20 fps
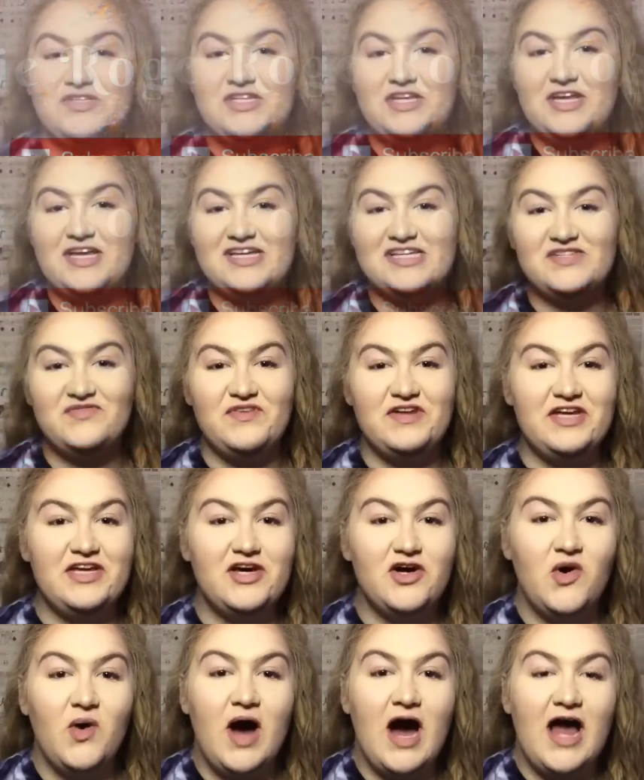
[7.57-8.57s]
today's
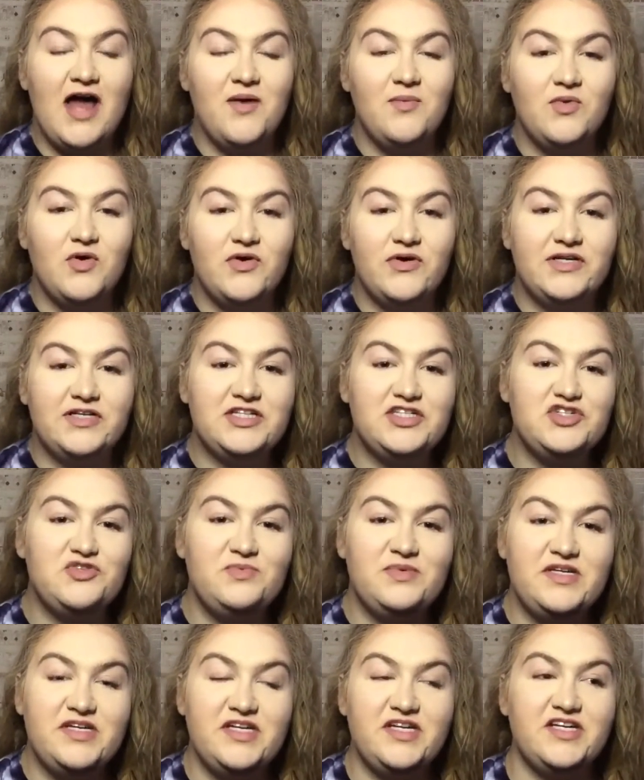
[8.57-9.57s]
video I am going to
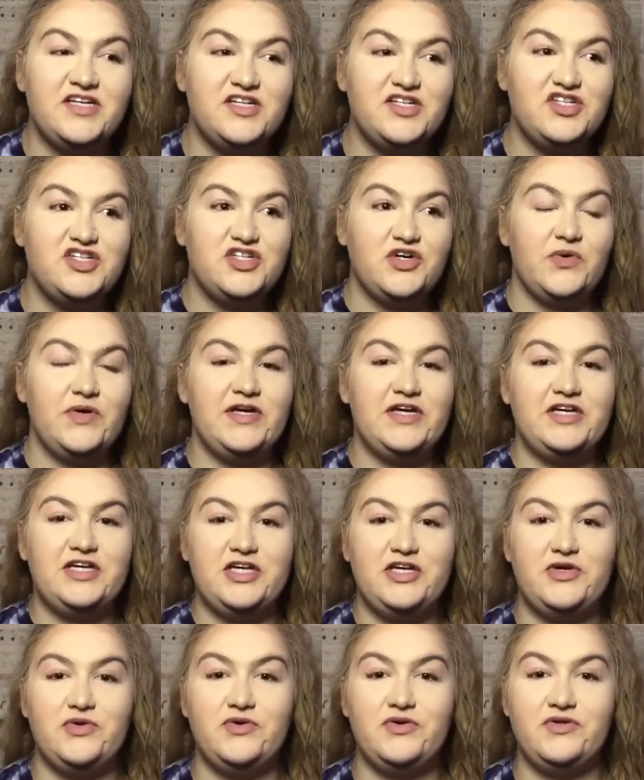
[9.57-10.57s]
be showing
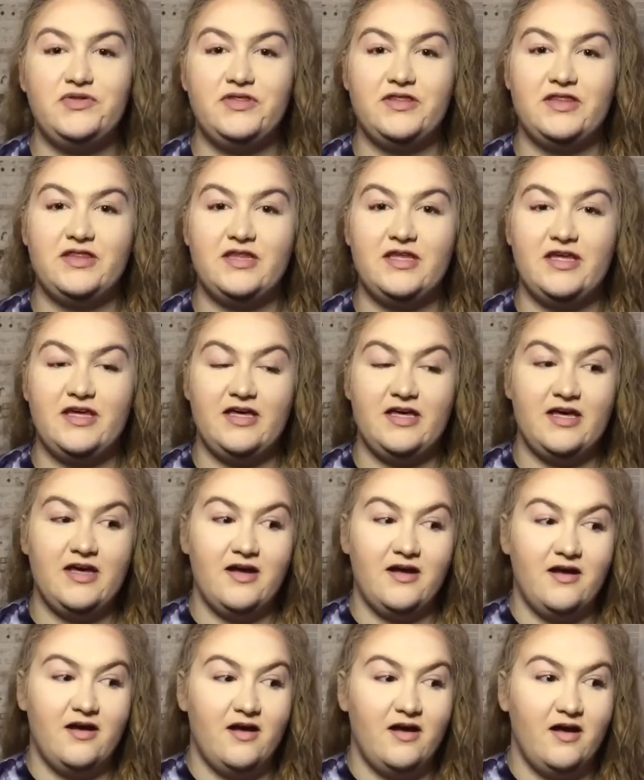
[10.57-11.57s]
you the
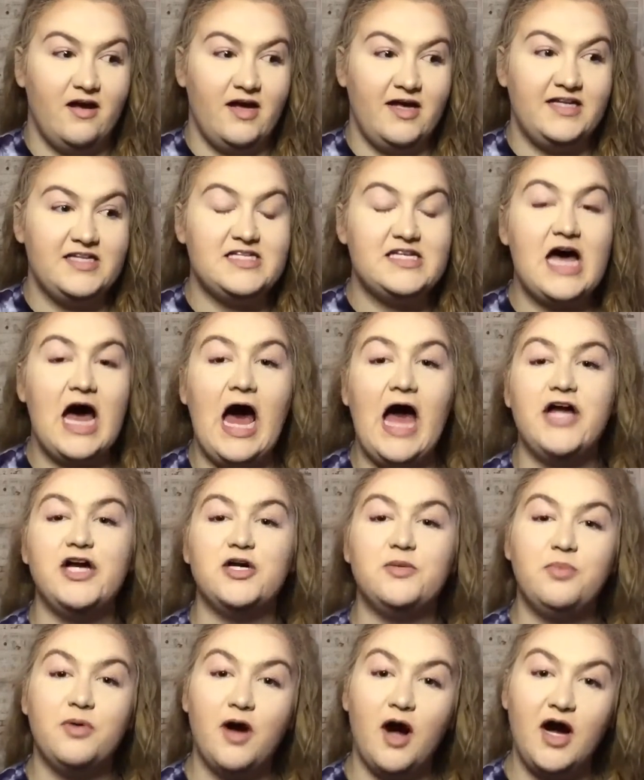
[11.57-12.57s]

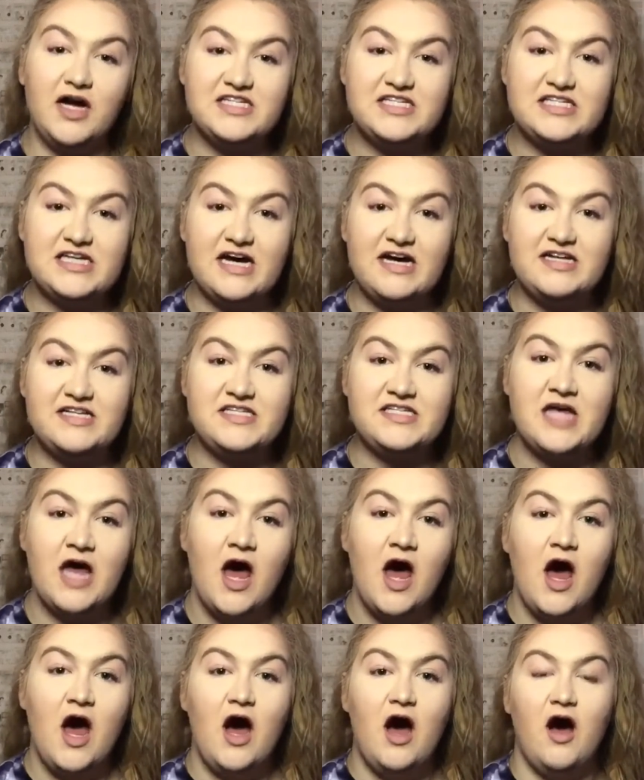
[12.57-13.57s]
entire process
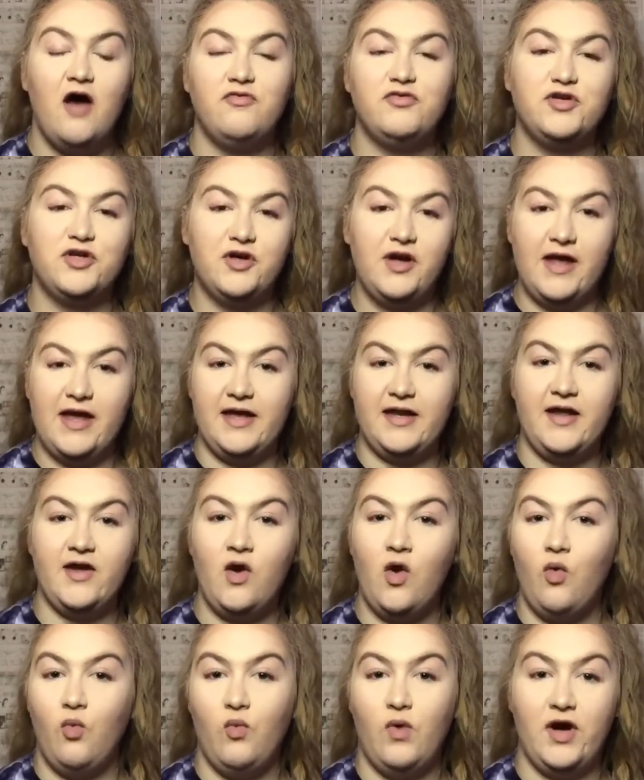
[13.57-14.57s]
of
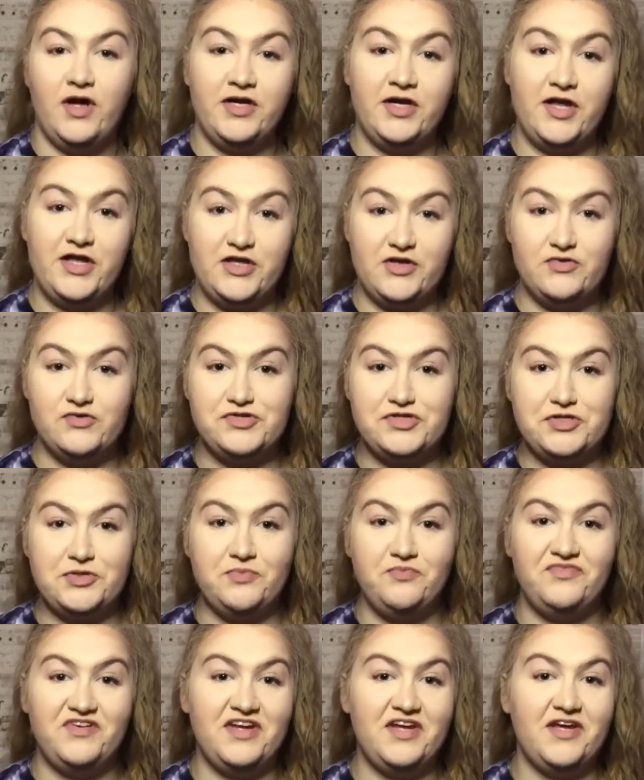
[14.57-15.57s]
creating one
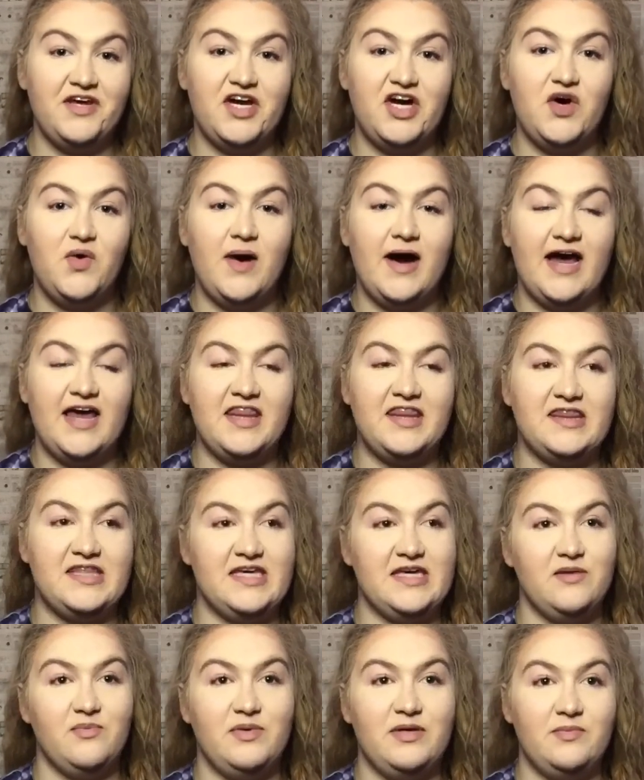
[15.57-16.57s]
YouTube video. I
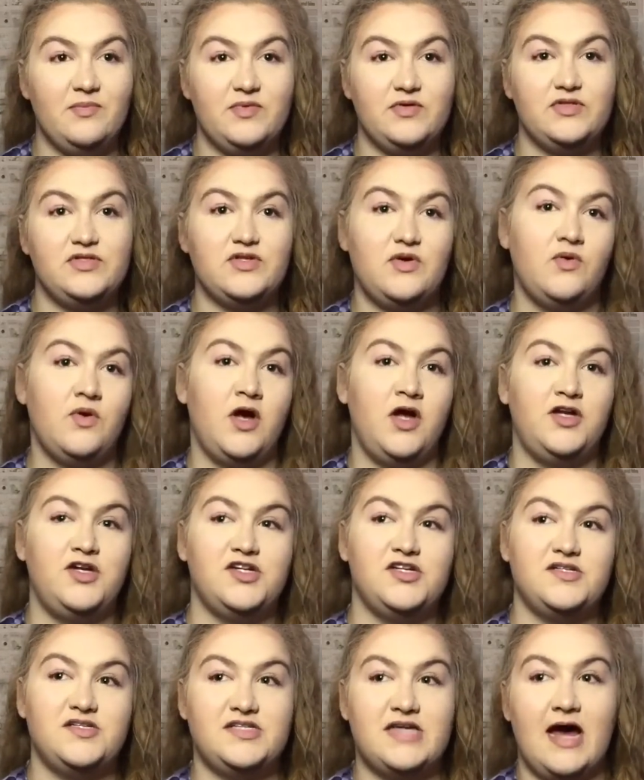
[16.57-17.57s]
think people don't
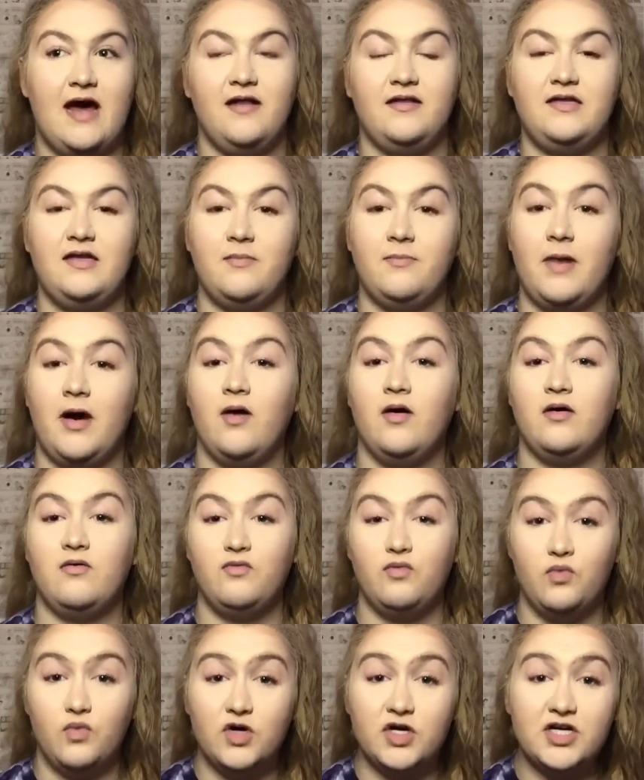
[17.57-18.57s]
understand the amount
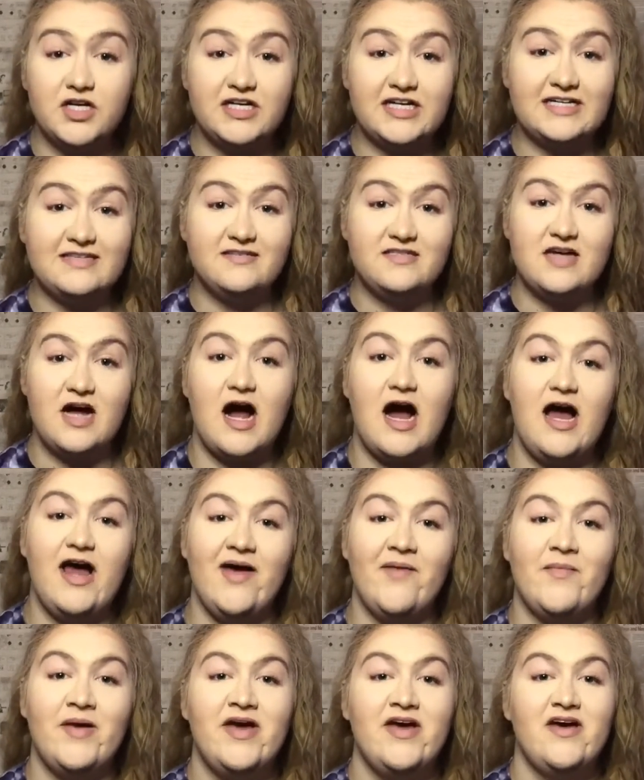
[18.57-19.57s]
of work and
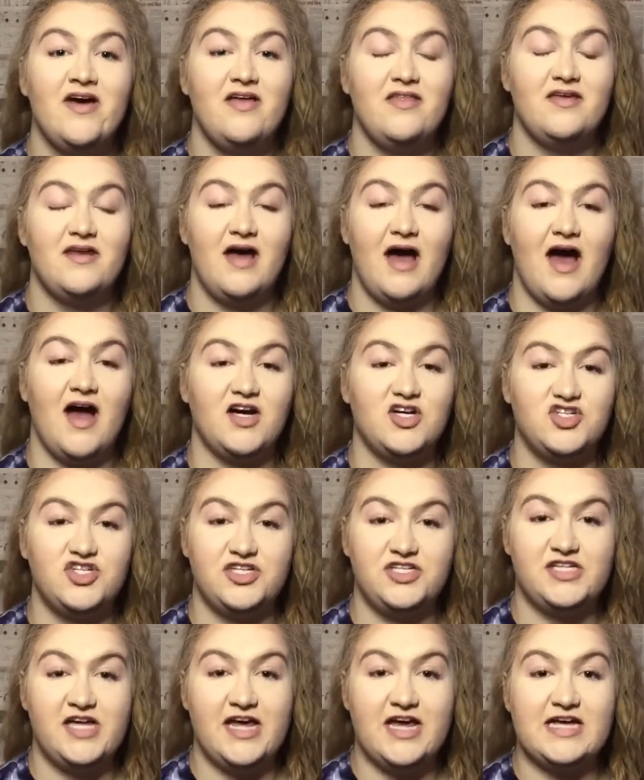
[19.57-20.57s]
time that it
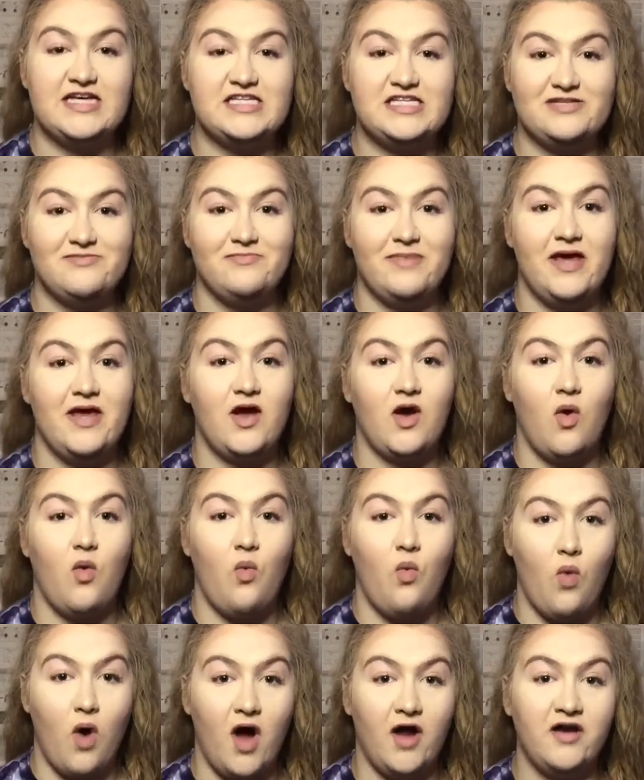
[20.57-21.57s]
actually takes to make
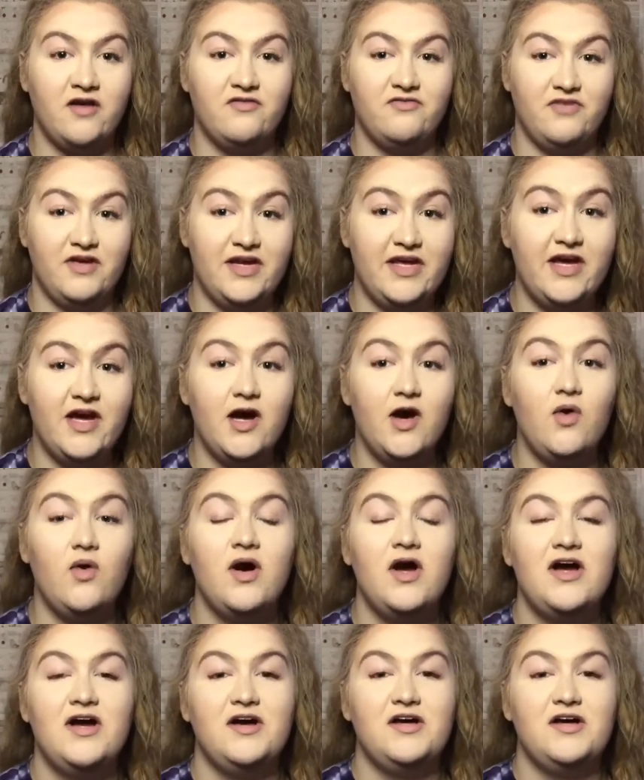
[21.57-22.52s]
one video.